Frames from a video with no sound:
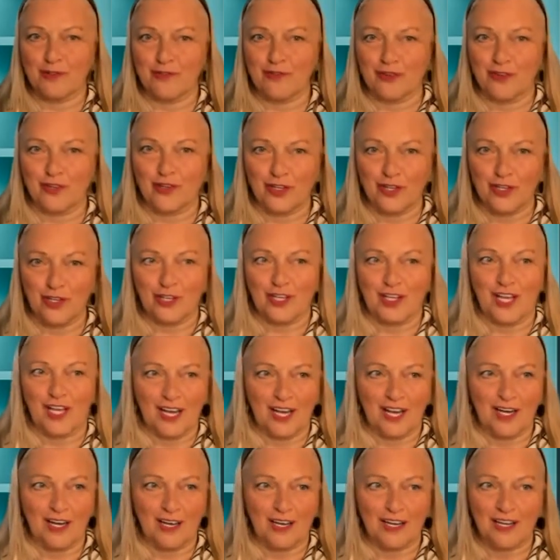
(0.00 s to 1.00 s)
summit
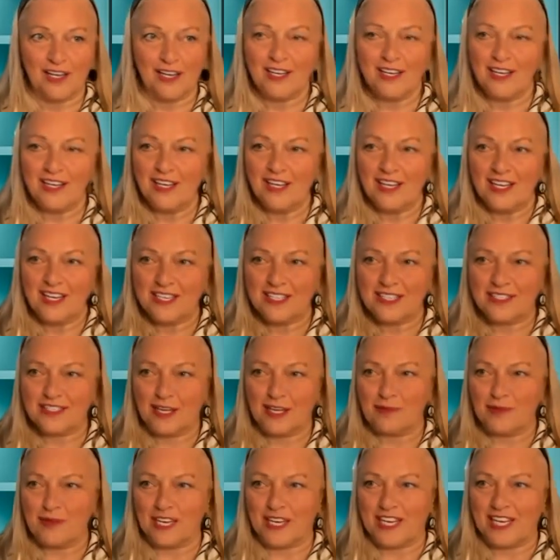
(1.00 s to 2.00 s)
here that I
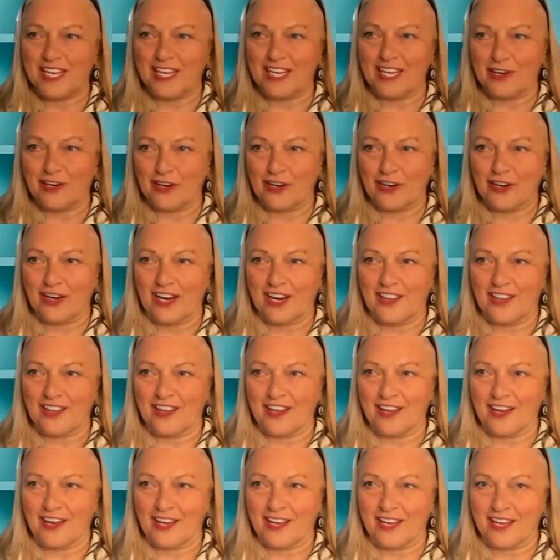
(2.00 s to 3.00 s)
get to help
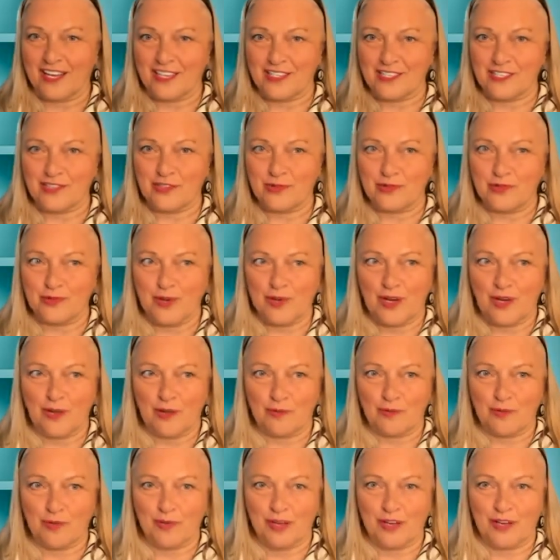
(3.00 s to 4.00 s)
enrich the
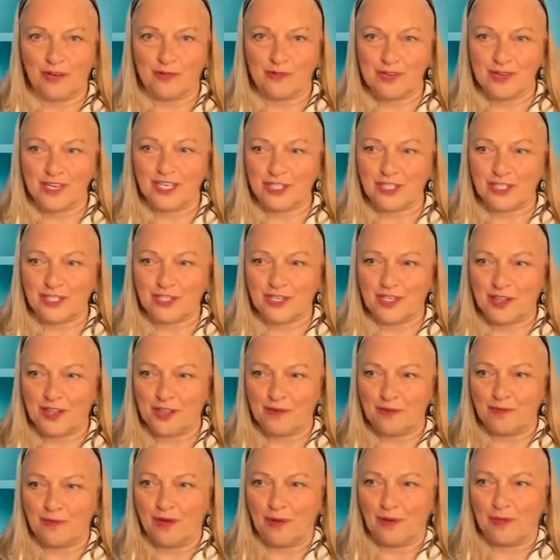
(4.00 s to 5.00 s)
public with. So thank
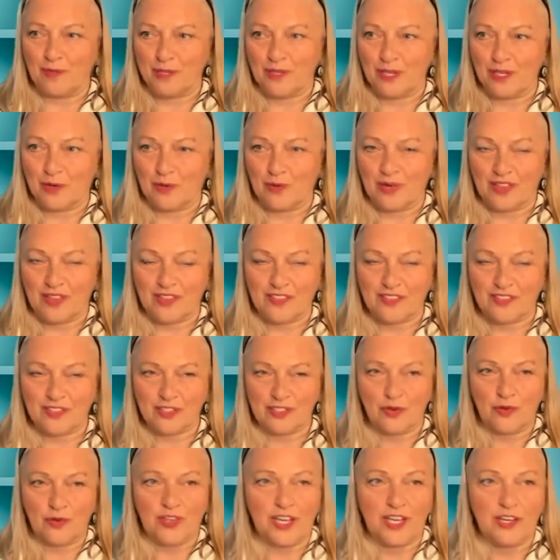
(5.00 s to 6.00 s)
you so much, Sifu,
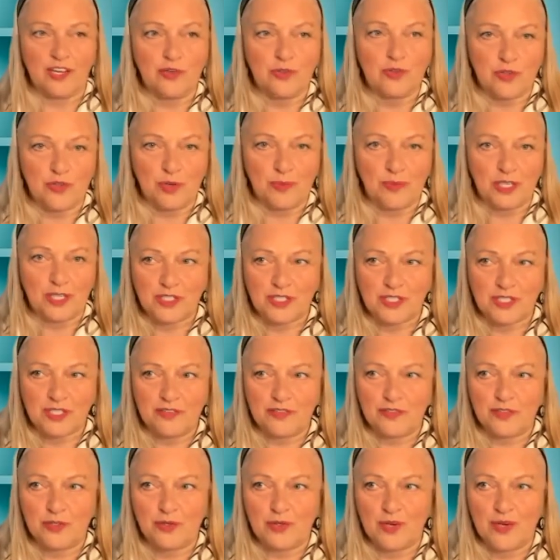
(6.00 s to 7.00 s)
and have a
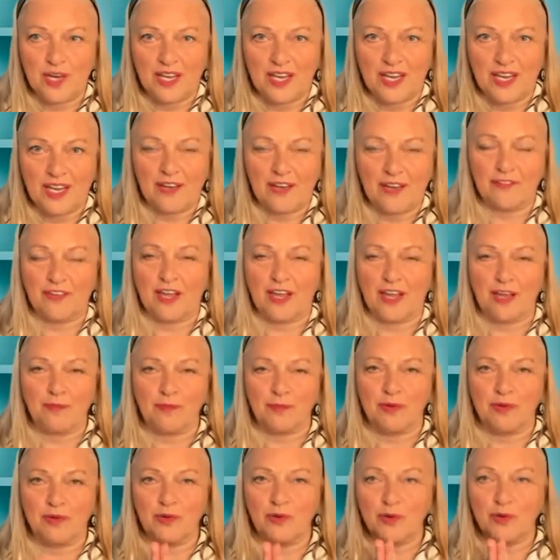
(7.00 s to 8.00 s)
beautiful day.
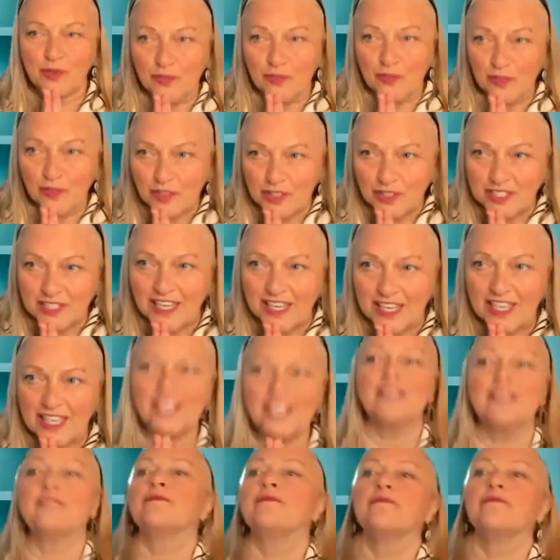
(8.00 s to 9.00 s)
Feel free to
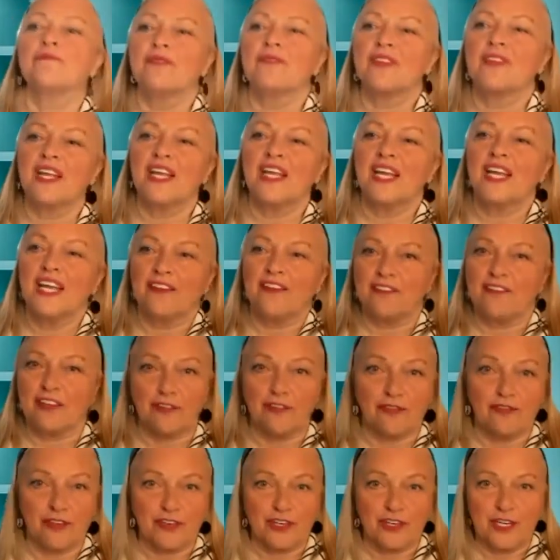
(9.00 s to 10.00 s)
put your contact
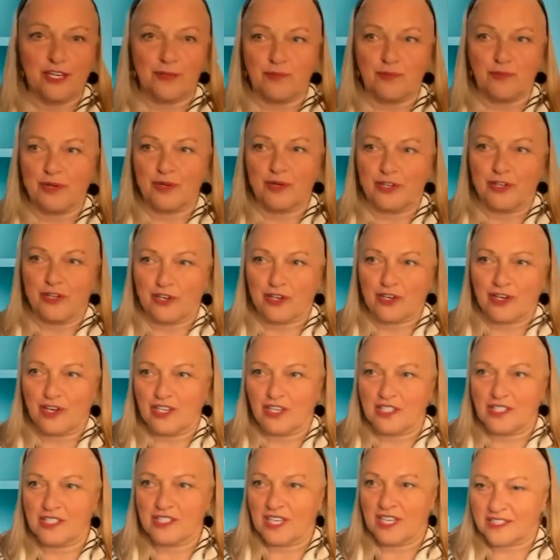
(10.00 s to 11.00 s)
info into the
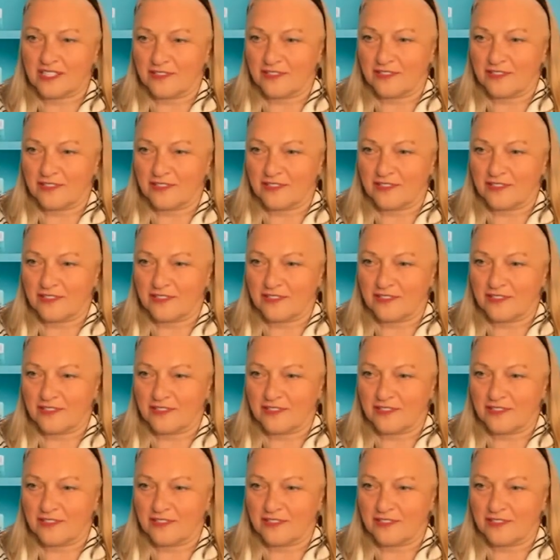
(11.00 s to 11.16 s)
chat.